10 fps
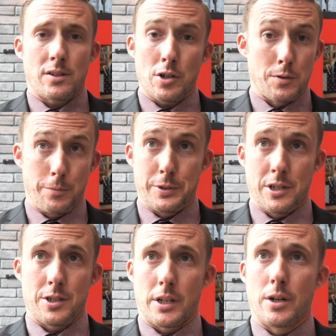it starts with the
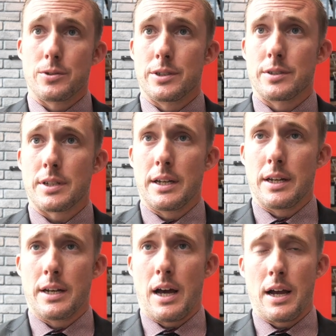position coaches,
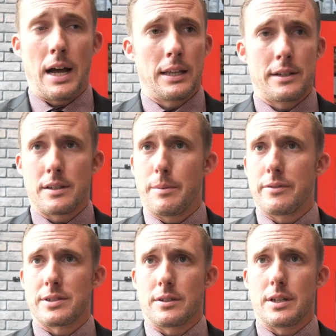and I lay to them
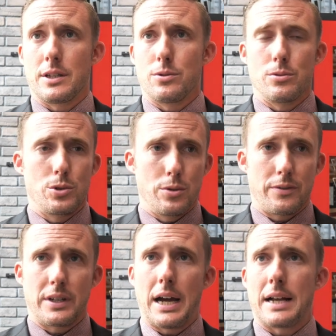every single day. You
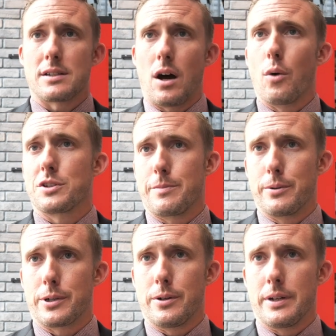have got to always
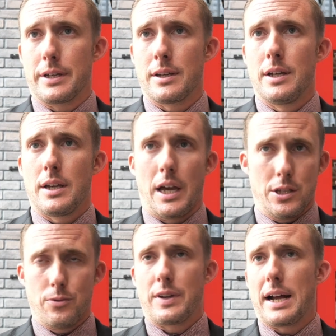be recruiting,
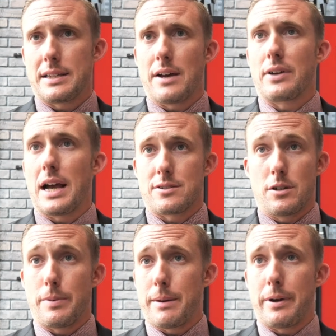and you've got to have guys in
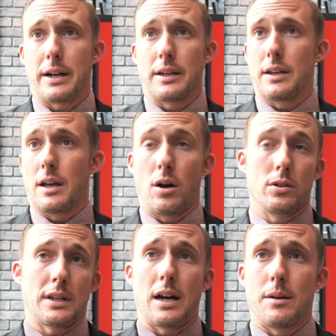your back pocket at
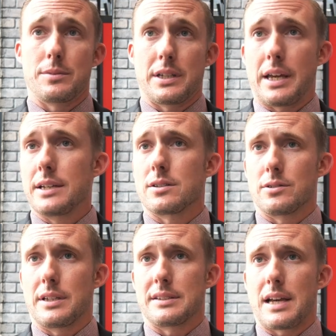all times in case
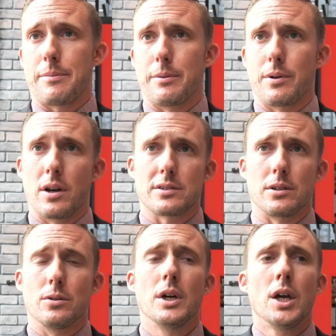those things happen, but
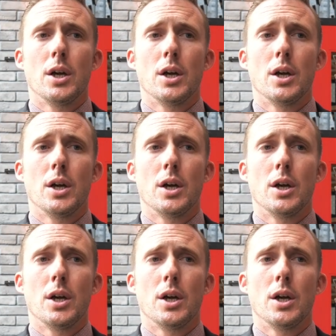also